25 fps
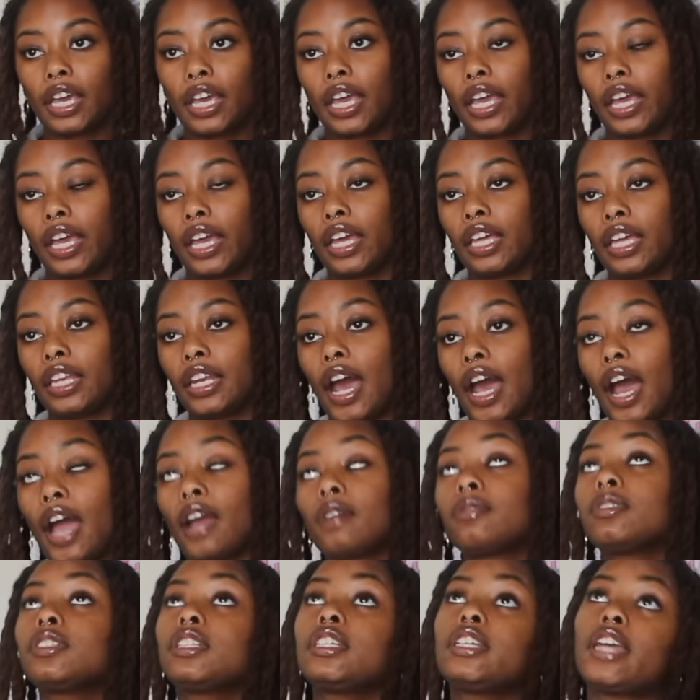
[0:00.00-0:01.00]
And I
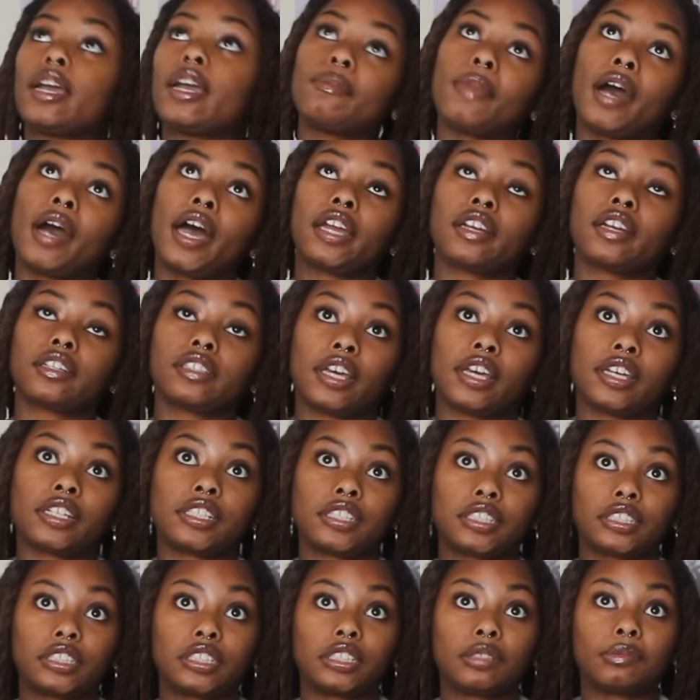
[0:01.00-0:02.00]
really admire that
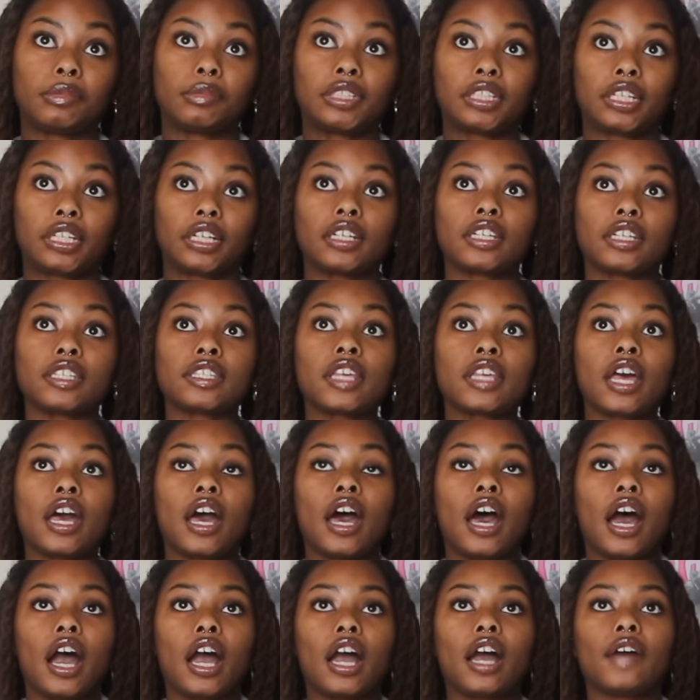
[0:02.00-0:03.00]
shit, because
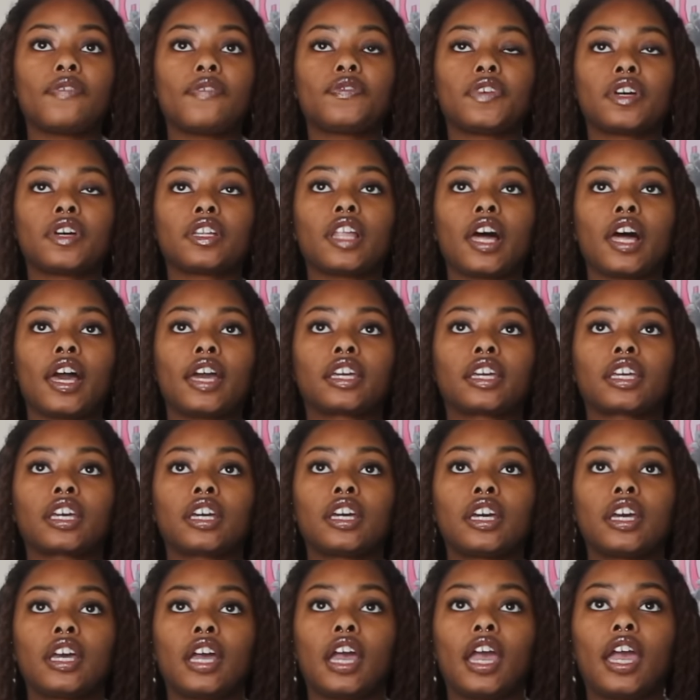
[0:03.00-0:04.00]
I feel like
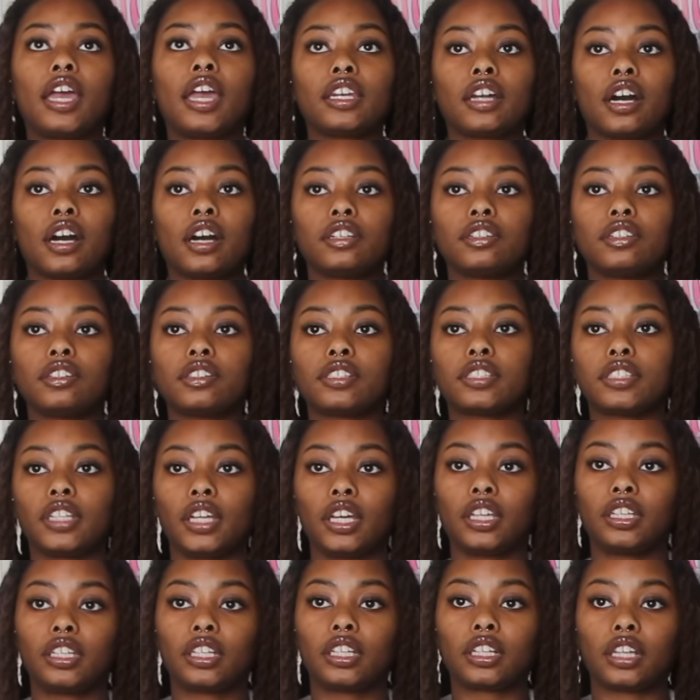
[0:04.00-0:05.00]
an
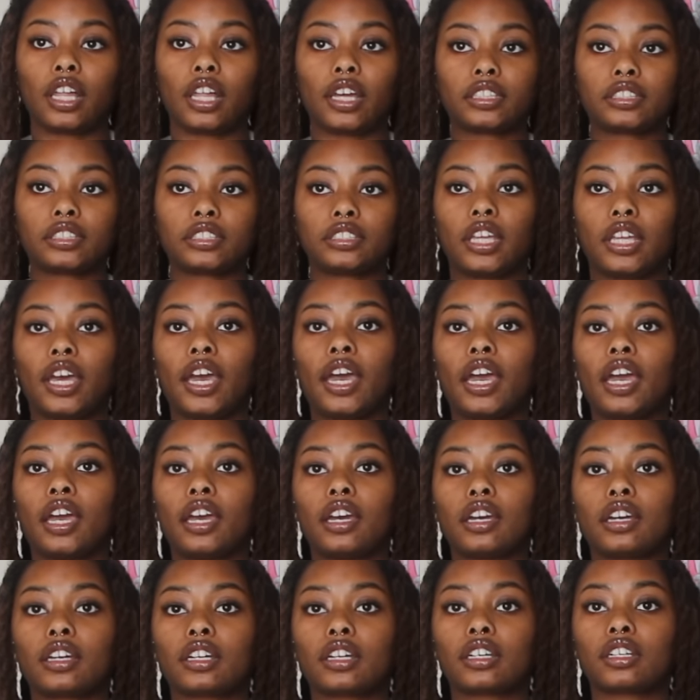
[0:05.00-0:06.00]
understanding like
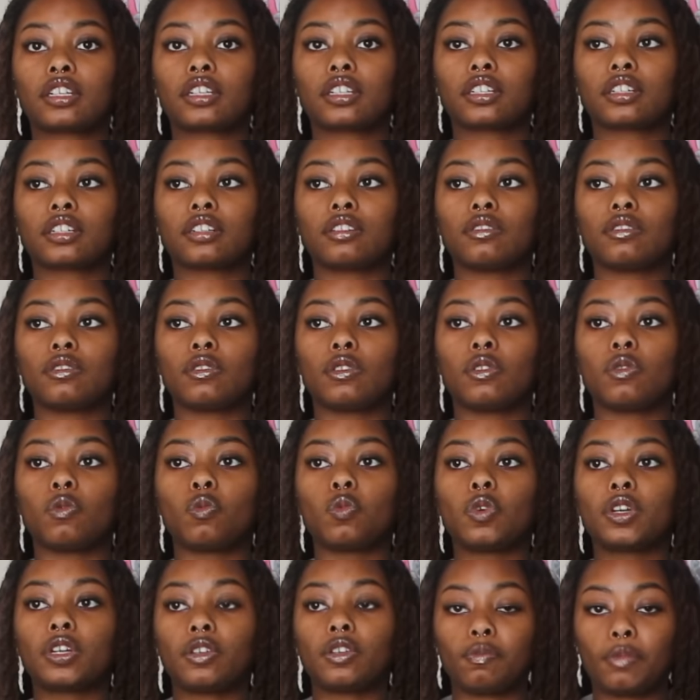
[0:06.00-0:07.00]
that
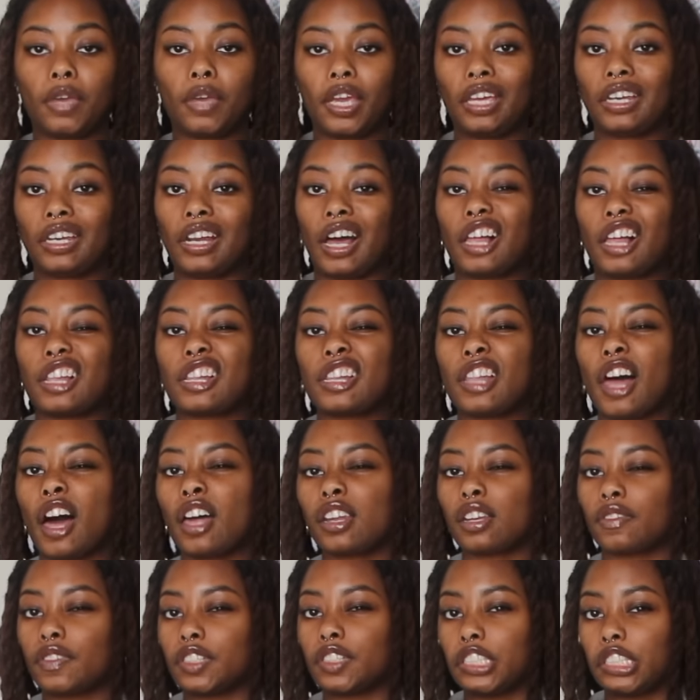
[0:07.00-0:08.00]
would have made a
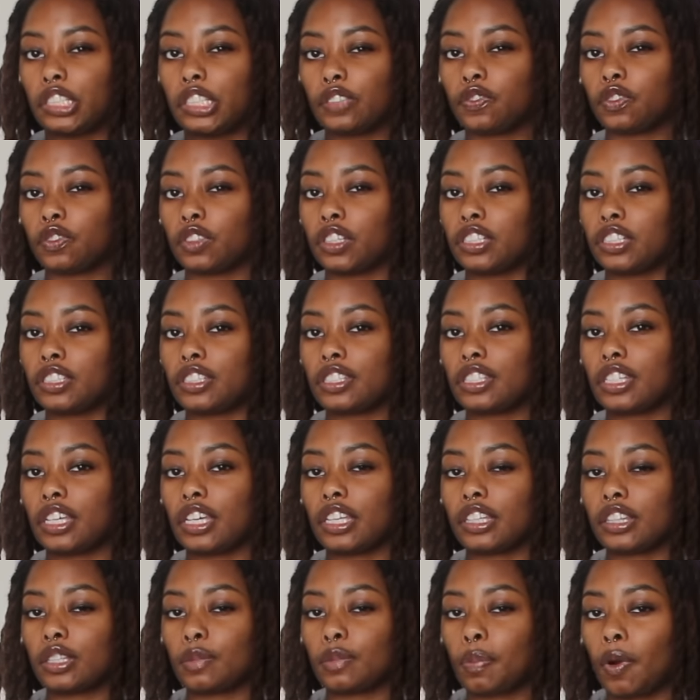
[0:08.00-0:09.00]
lot of a difference
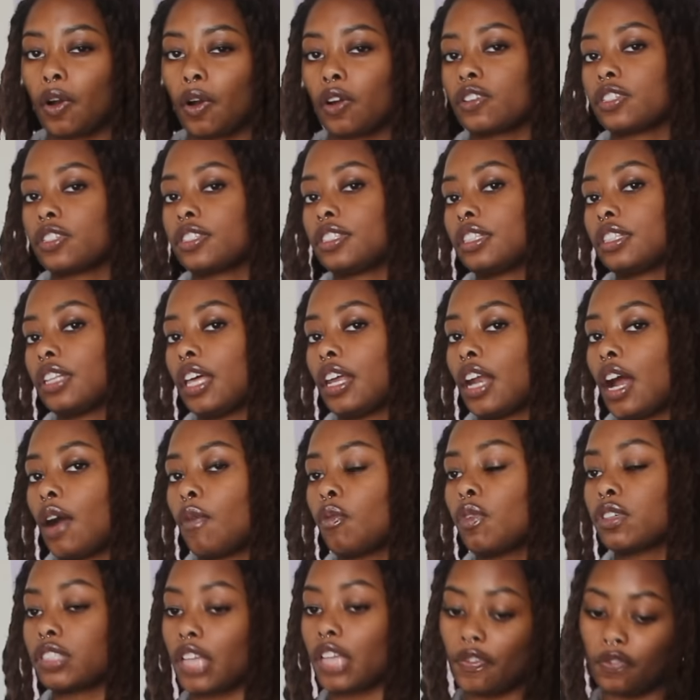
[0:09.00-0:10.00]
in the person that I was.